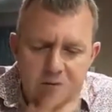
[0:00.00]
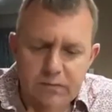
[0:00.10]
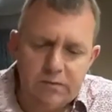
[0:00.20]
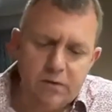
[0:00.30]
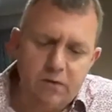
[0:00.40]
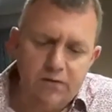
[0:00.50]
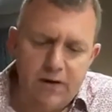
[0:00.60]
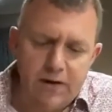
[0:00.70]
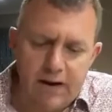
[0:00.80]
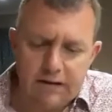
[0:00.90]
to be quite
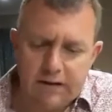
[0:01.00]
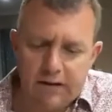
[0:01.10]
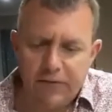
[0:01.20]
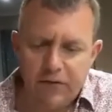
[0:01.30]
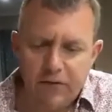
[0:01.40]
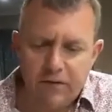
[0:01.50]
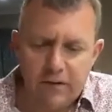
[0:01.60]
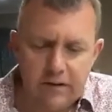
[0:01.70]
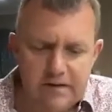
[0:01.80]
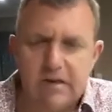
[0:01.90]
frank, I had a few
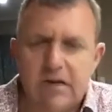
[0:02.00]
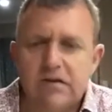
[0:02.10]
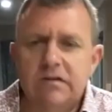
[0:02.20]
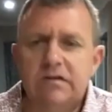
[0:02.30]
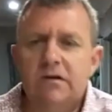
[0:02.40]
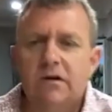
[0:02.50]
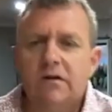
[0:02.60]
discussions